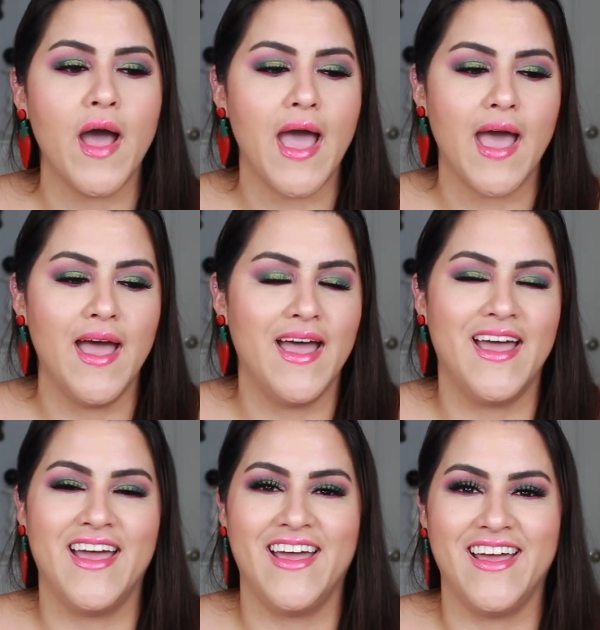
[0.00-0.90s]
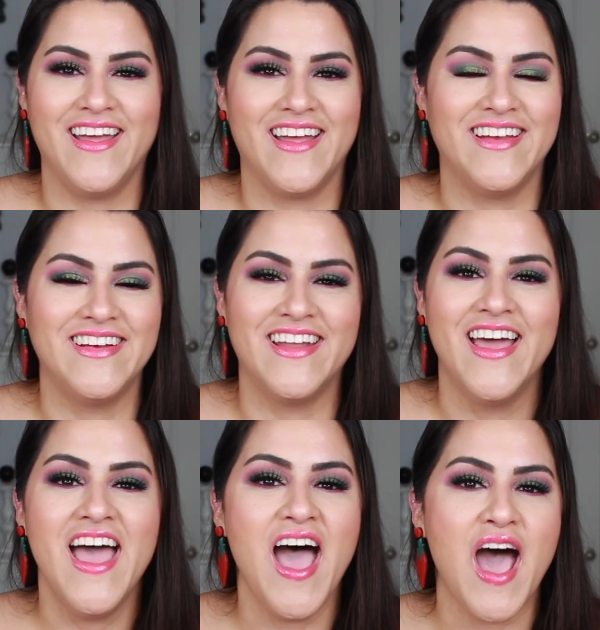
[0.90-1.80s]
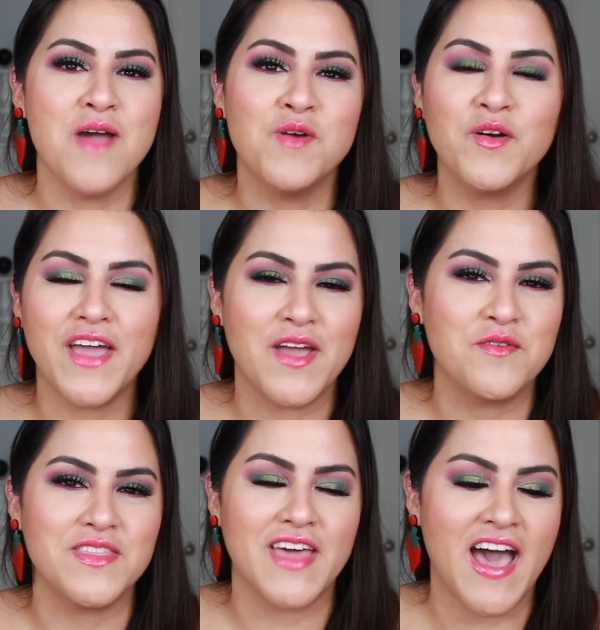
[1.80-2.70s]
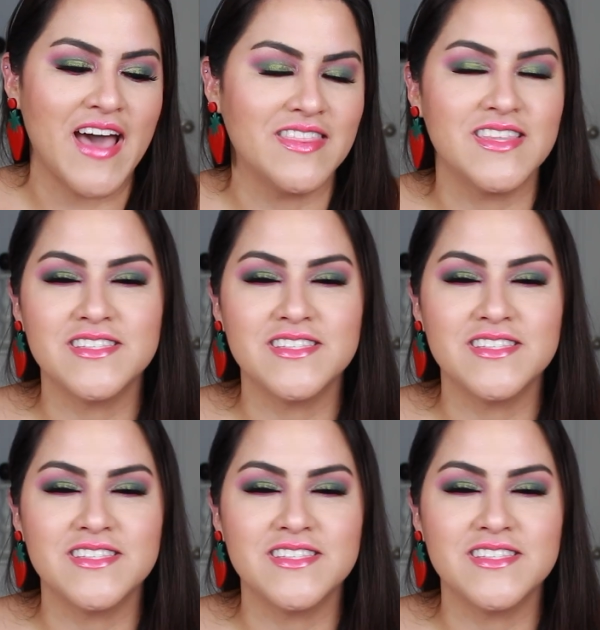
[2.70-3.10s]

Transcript: And I'm okay with that.